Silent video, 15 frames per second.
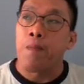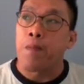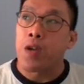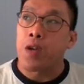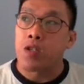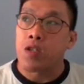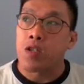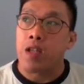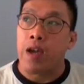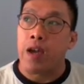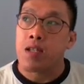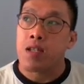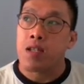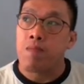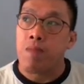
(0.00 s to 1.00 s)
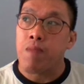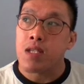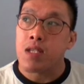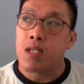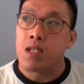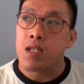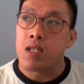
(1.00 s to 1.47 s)
because like
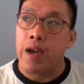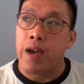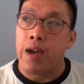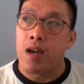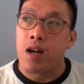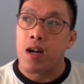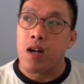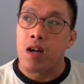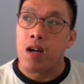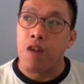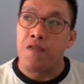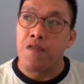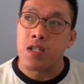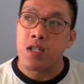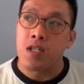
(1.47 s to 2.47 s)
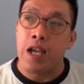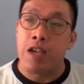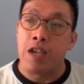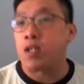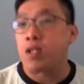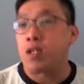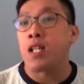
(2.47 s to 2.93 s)
places like offices like
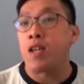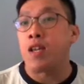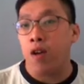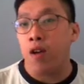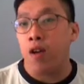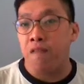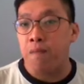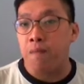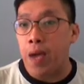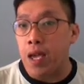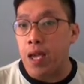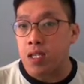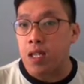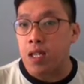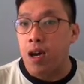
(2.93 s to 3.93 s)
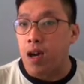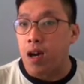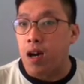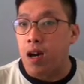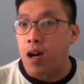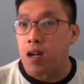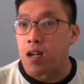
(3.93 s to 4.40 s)
Unilever have based their
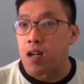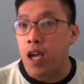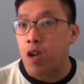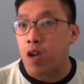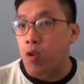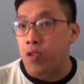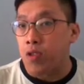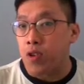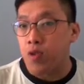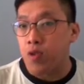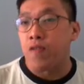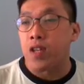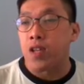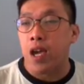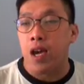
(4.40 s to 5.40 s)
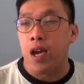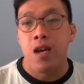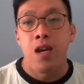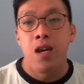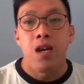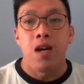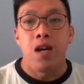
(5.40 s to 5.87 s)
headquarters over there.